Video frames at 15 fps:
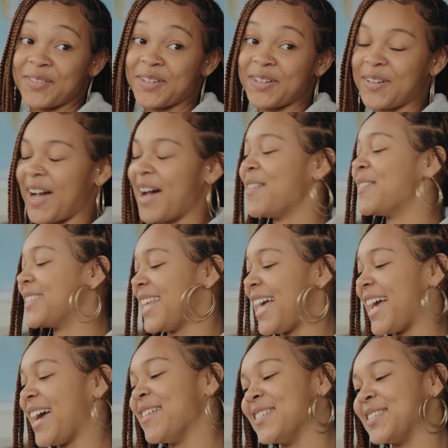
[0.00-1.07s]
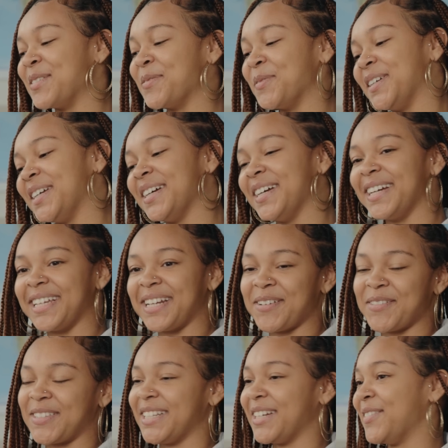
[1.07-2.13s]
for real. I was super young, and
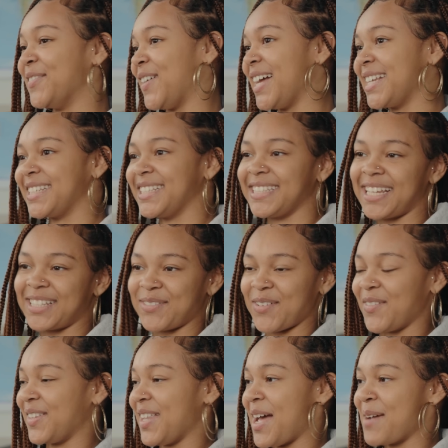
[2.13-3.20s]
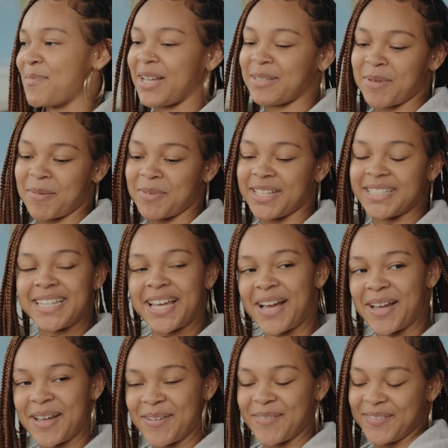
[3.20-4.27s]
I was sitting there watching. It's like 12 o'clock past my
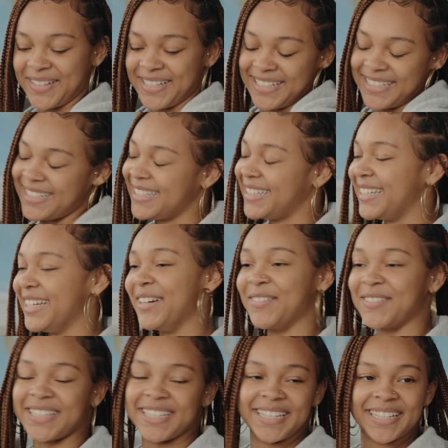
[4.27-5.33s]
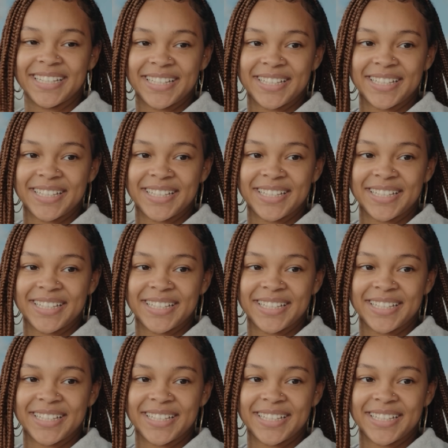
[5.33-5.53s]
bedtime, and then it was lit.